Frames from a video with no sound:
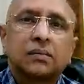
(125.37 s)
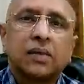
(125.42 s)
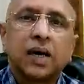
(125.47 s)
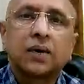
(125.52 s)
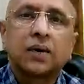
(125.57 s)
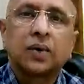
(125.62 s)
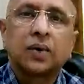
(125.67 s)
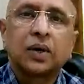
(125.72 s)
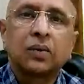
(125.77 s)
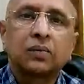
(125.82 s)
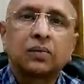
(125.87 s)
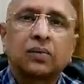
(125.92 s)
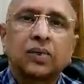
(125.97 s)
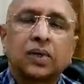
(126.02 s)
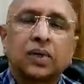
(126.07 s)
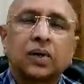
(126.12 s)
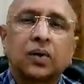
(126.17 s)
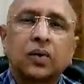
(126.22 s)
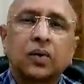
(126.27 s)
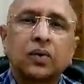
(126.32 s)
my one of
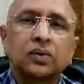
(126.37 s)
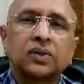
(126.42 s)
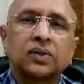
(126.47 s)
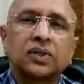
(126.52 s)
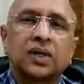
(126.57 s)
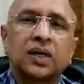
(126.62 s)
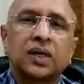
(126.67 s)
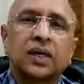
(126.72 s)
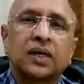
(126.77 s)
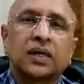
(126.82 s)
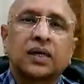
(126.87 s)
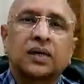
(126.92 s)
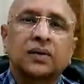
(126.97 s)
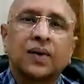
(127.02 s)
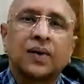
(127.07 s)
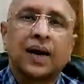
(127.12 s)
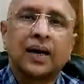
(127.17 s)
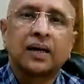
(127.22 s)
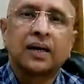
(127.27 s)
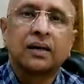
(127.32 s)
the close
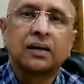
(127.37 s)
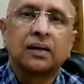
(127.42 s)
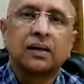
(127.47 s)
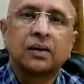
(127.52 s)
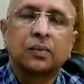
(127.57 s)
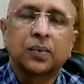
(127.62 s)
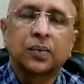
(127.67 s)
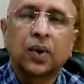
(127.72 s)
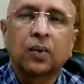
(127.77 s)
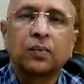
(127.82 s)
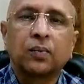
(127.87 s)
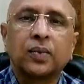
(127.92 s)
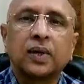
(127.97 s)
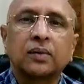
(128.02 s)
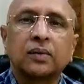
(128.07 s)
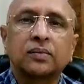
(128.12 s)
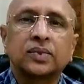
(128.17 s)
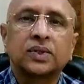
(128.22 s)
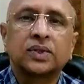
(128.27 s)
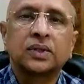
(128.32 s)
relative had a
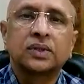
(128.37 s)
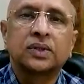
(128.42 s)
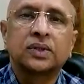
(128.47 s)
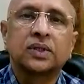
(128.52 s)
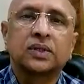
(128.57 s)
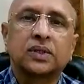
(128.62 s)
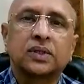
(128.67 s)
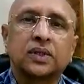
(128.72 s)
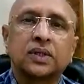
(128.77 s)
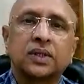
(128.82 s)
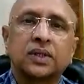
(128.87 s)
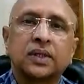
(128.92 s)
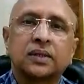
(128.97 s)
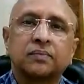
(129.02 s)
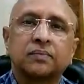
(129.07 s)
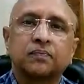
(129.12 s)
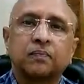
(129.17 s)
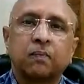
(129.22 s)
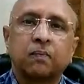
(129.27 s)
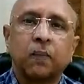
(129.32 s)
problem since yesterday."